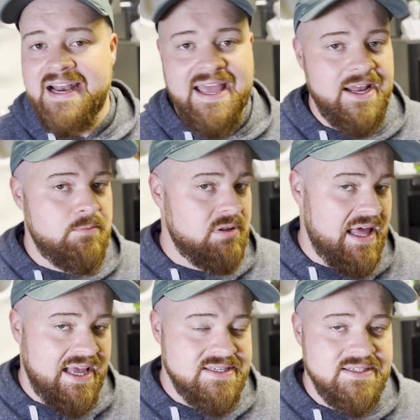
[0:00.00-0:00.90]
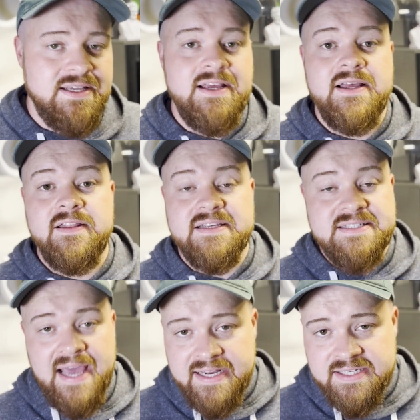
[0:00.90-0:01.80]
and I had a blast. The
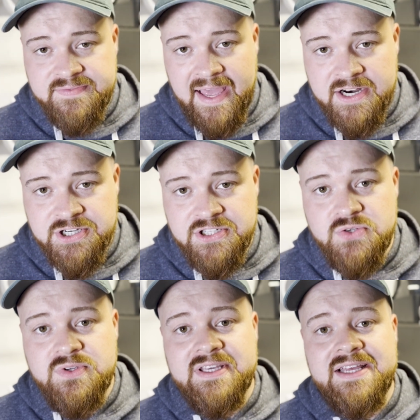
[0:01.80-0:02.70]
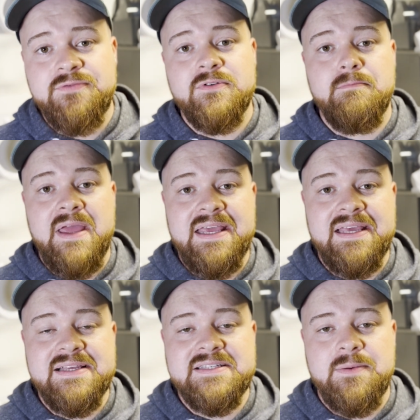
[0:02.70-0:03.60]
satisfaction you get from
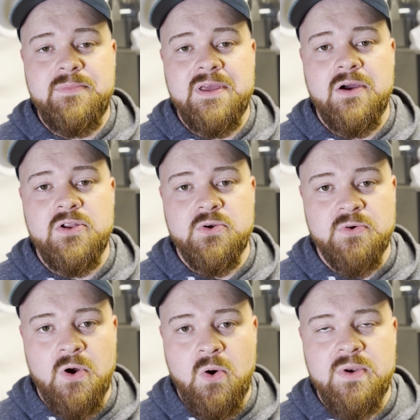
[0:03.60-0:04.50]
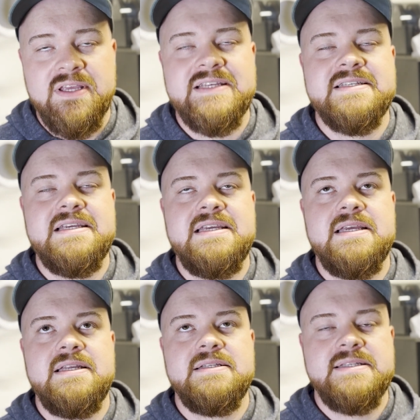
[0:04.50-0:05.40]
making something on your own is
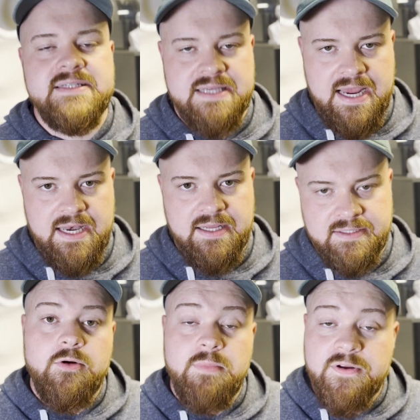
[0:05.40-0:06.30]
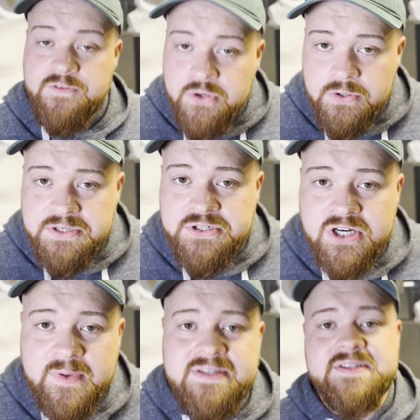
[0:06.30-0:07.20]
insane. But if you're
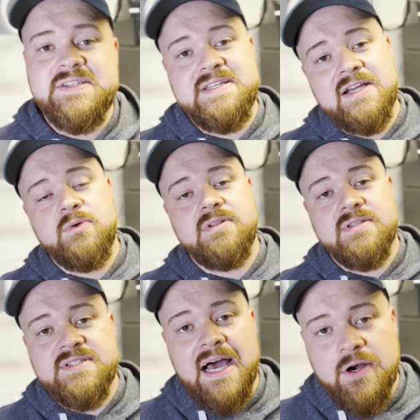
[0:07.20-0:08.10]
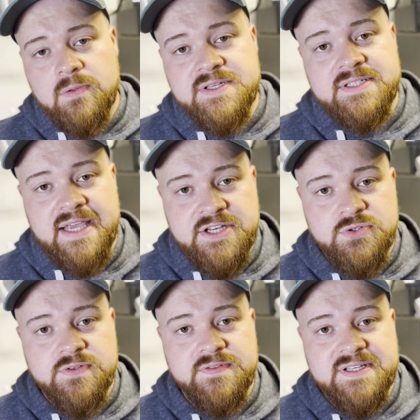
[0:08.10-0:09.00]
determined to stick with the solderless
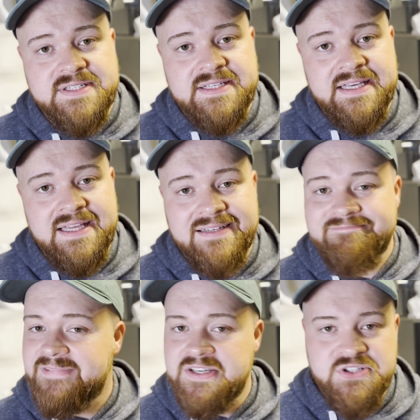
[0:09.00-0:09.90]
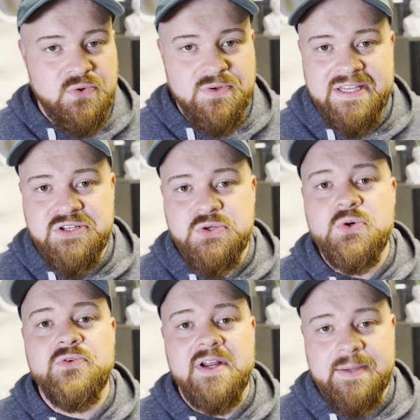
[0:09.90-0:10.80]
nature of this kit, don't need
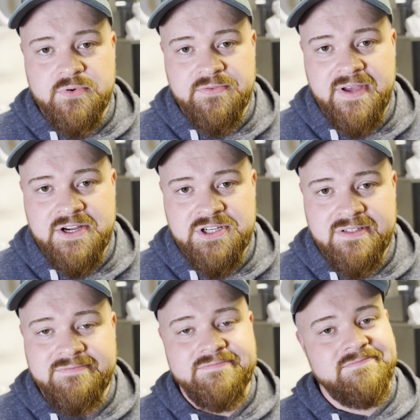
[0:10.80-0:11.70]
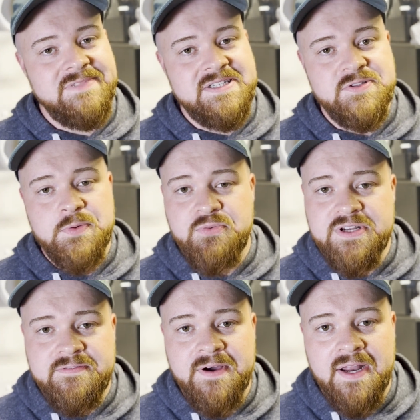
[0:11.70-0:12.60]
tour-ready perfection, this is a
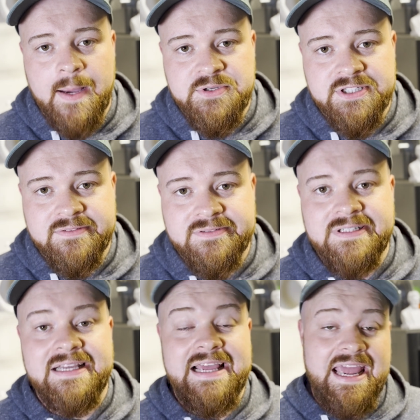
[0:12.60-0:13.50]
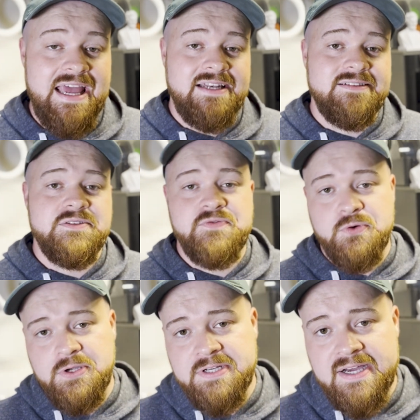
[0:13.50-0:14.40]
pretty fun option. And it's
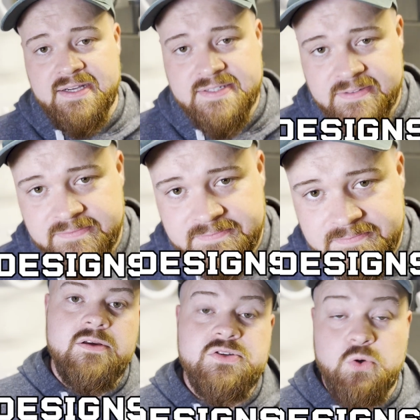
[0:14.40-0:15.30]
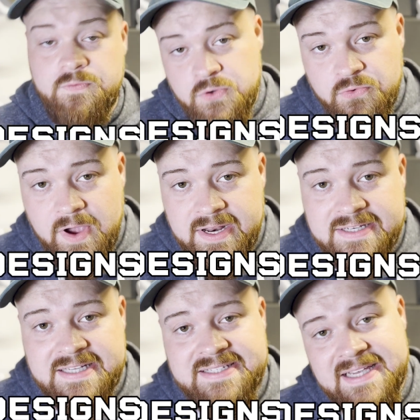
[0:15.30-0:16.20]
for a good cause. So if you're ready
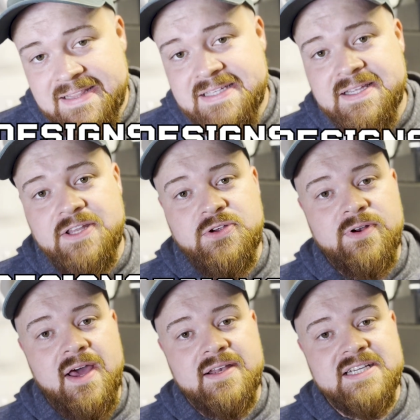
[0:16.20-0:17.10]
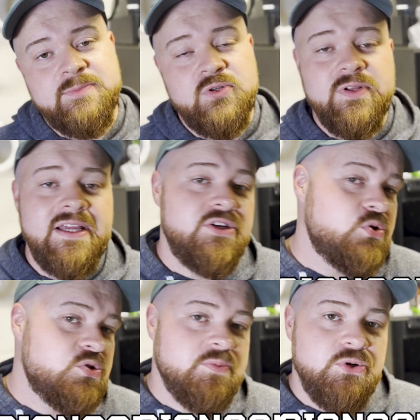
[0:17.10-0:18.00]
to stick this on your NOTADÜMBLÜ and
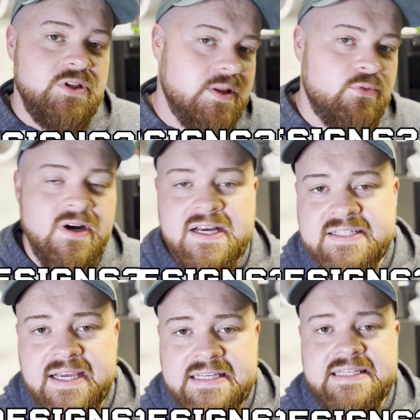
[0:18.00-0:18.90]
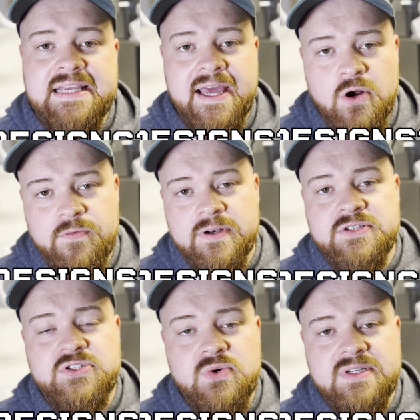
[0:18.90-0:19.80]
do some good in the process, head over to
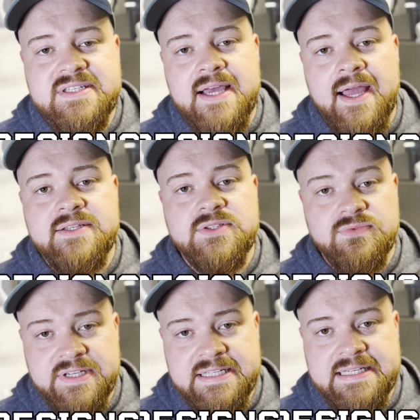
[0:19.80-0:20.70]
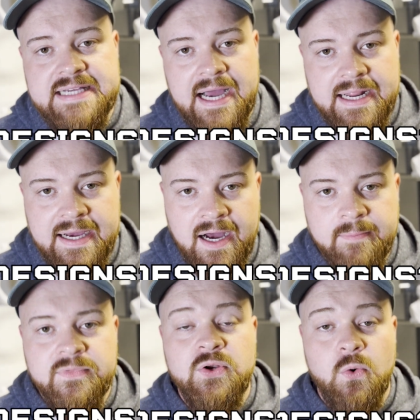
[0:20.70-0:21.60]

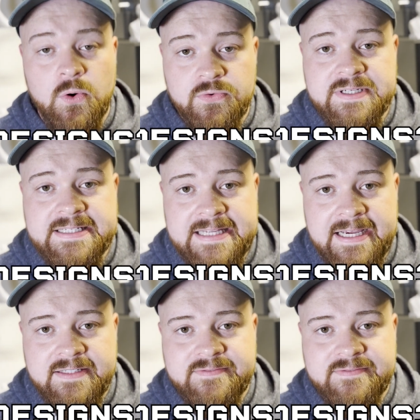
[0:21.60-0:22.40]
DukeDesigns3D.com and order it today.